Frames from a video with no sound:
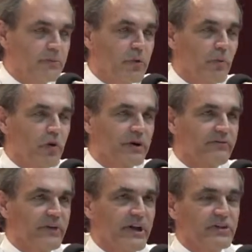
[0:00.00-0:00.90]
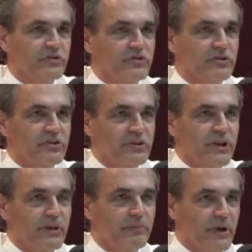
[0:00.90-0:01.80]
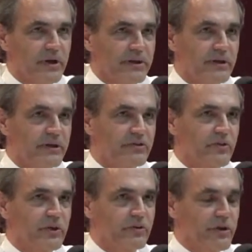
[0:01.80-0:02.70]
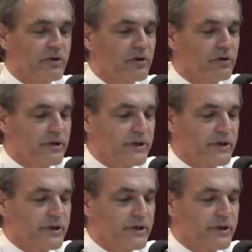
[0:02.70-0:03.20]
Promoting financial sustainability is very critical.